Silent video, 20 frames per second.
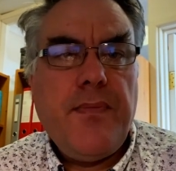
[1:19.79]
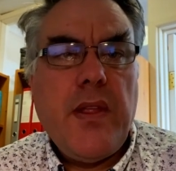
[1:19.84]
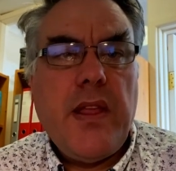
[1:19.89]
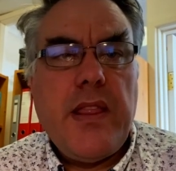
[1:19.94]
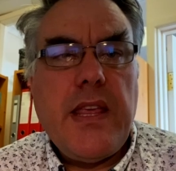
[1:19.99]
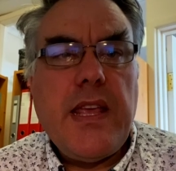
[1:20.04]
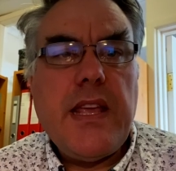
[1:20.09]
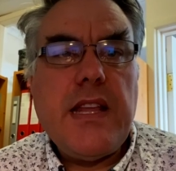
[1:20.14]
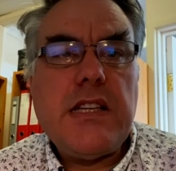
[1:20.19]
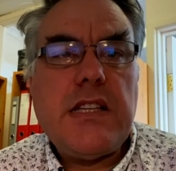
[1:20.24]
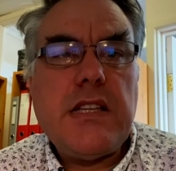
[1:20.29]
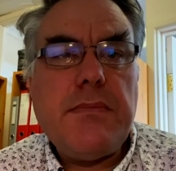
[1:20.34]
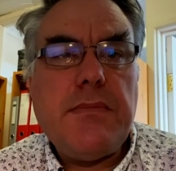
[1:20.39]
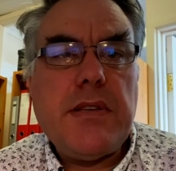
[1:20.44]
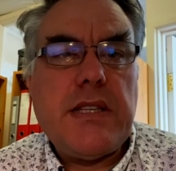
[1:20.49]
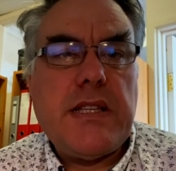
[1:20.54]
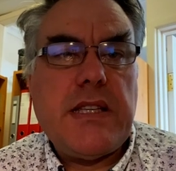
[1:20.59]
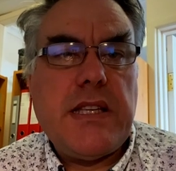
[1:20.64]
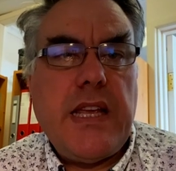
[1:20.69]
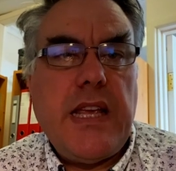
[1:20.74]
The
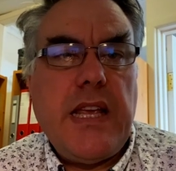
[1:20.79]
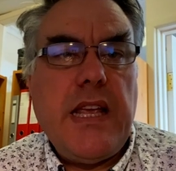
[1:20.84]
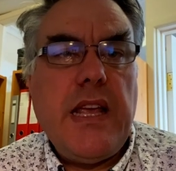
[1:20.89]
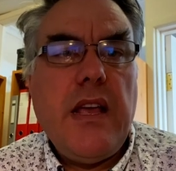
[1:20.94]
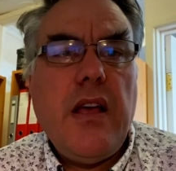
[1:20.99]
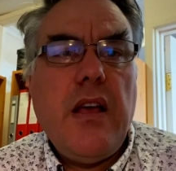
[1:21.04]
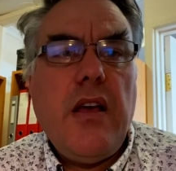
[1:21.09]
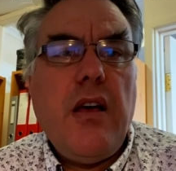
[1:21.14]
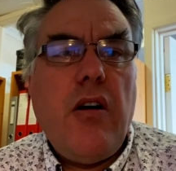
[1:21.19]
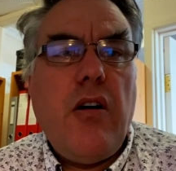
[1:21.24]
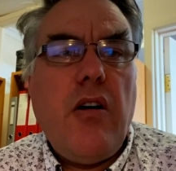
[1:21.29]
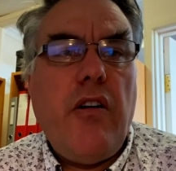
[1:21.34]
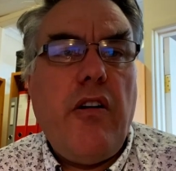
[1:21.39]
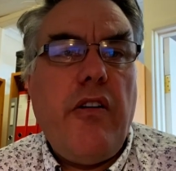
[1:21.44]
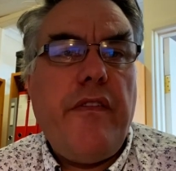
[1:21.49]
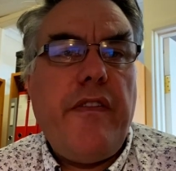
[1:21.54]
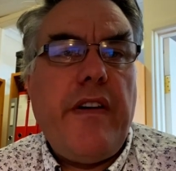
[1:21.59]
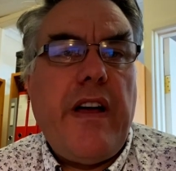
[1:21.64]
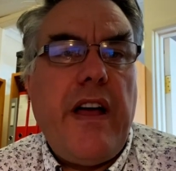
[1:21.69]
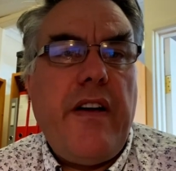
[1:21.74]
intimacy
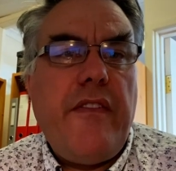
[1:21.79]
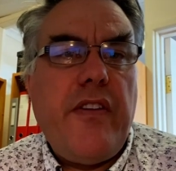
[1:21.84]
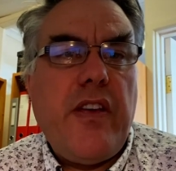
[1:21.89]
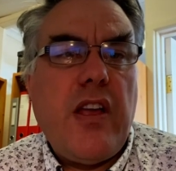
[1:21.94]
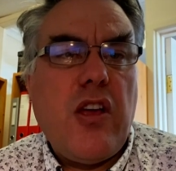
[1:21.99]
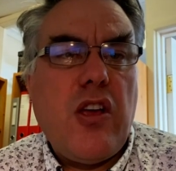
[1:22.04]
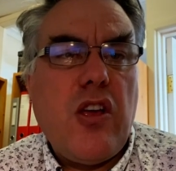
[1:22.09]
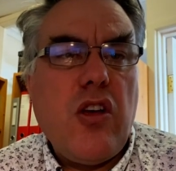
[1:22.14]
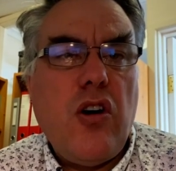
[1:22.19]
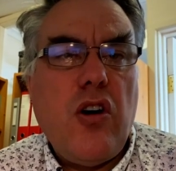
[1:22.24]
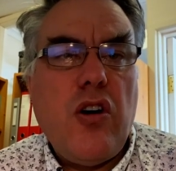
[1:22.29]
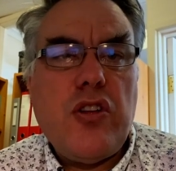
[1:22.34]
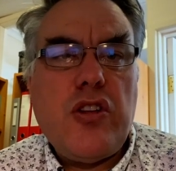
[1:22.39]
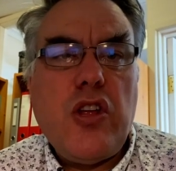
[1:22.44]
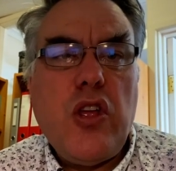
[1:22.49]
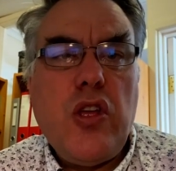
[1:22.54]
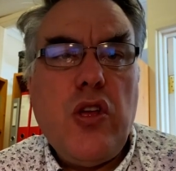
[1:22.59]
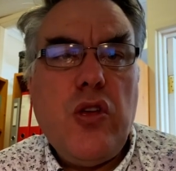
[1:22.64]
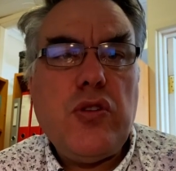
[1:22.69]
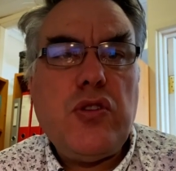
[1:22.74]
of having a God
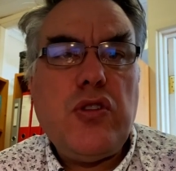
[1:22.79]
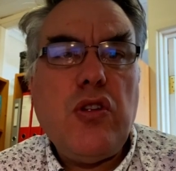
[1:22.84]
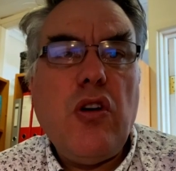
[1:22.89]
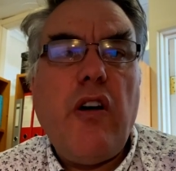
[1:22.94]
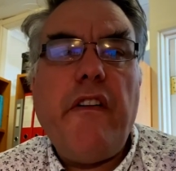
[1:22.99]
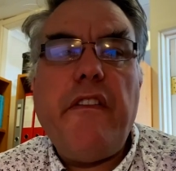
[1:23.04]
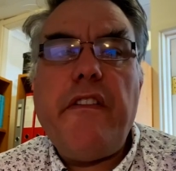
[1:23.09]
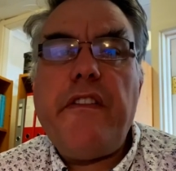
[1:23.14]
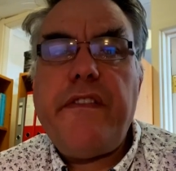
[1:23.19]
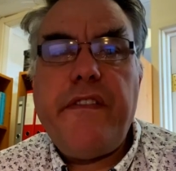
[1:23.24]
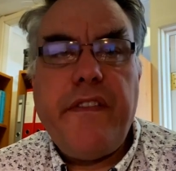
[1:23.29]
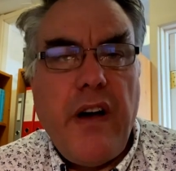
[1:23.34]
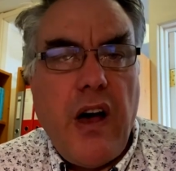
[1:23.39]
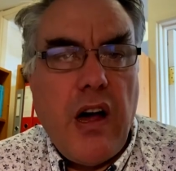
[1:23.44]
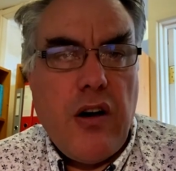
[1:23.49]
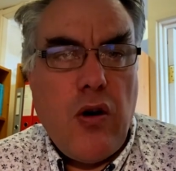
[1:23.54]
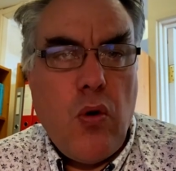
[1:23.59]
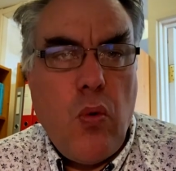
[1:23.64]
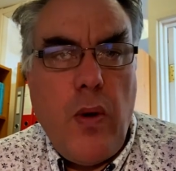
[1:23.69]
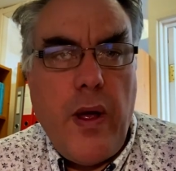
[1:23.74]
who's not
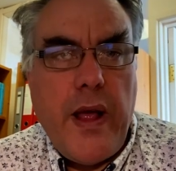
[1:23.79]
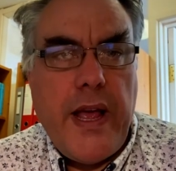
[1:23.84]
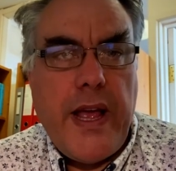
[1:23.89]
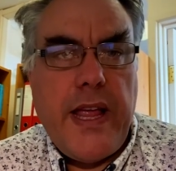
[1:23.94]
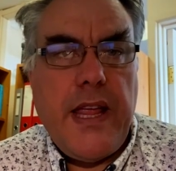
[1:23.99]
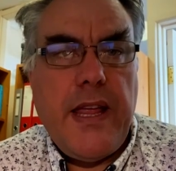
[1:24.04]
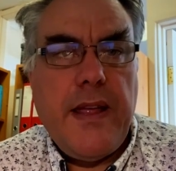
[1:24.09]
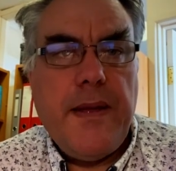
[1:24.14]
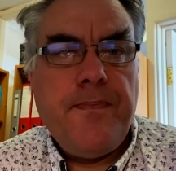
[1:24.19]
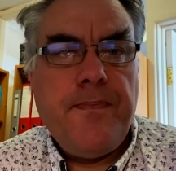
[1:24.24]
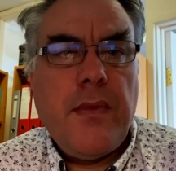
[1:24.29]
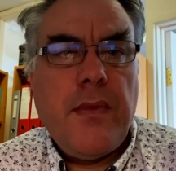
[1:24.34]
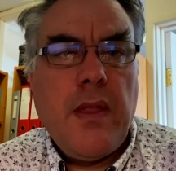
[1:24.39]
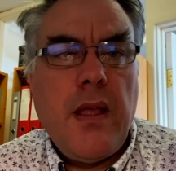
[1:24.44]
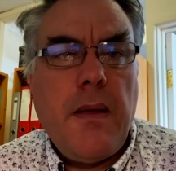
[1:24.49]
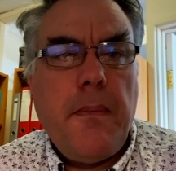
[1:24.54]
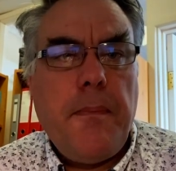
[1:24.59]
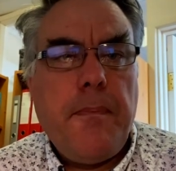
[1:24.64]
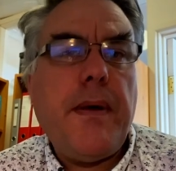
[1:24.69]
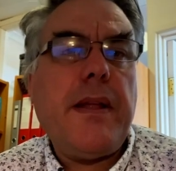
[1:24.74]
far away,
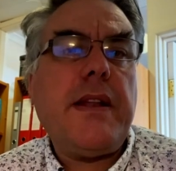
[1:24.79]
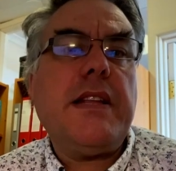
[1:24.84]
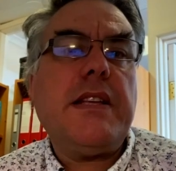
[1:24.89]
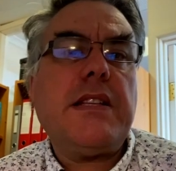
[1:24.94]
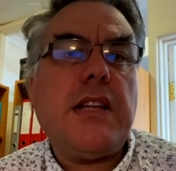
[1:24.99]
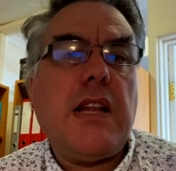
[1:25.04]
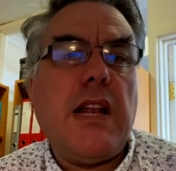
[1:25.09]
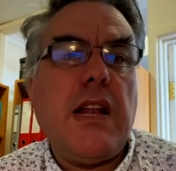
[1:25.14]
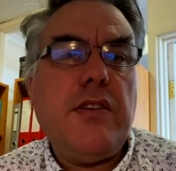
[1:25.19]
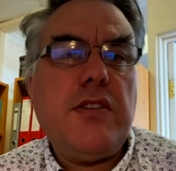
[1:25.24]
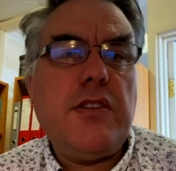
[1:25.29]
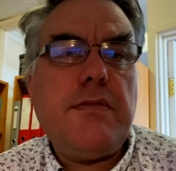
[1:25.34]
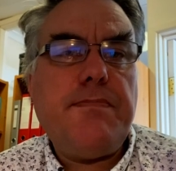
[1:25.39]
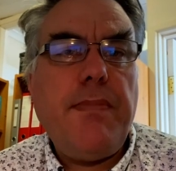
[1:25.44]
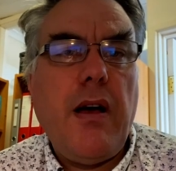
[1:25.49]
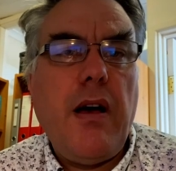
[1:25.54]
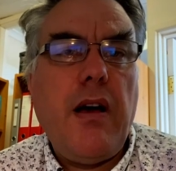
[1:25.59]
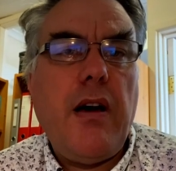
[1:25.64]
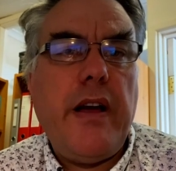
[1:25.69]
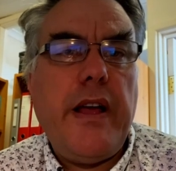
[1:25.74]
but is close
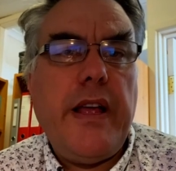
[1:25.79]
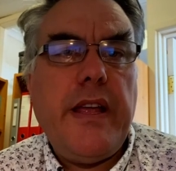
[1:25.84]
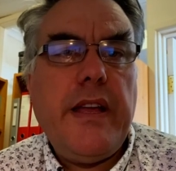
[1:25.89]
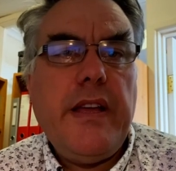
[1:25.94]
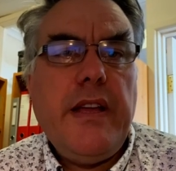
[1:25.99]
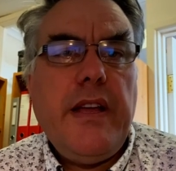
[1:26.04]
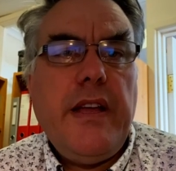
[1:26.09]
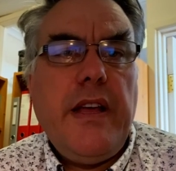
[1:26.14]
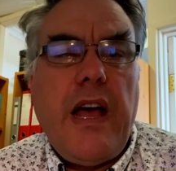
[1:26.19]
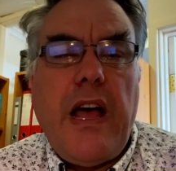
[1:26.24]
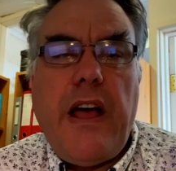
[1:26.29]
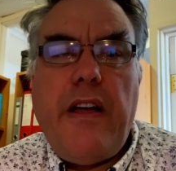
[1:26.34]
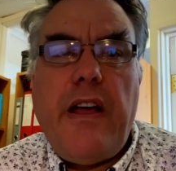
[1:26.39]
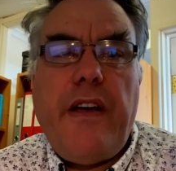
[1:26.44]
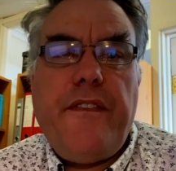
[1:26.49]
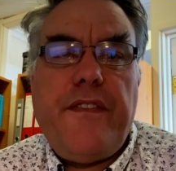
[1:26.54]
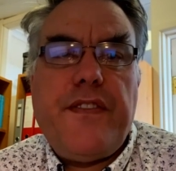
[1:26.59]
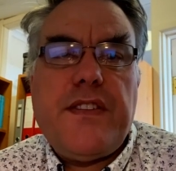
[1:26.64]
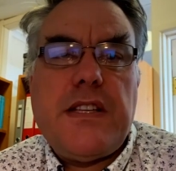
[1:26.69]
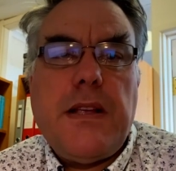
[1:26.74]
by.
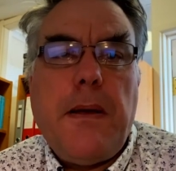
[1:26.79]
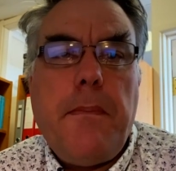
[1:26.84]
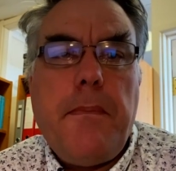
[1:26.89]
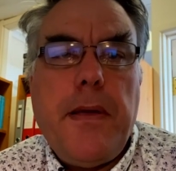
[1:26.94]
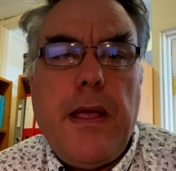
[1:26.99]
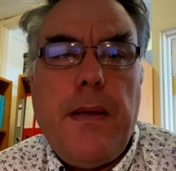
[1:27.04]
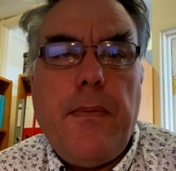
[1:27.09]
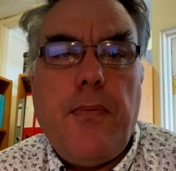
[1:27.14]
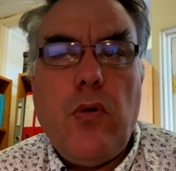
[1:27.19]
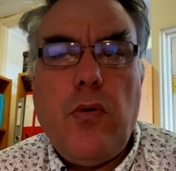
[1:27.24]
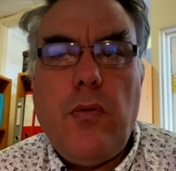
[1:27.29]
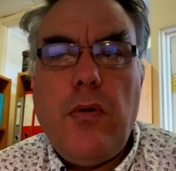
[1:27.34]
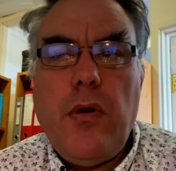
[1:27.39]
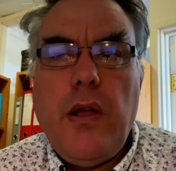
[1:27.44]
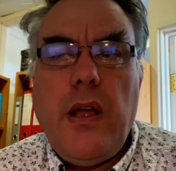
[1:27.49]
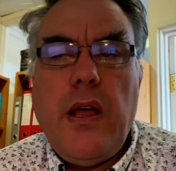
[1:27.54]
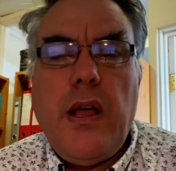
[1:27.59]
And for some people,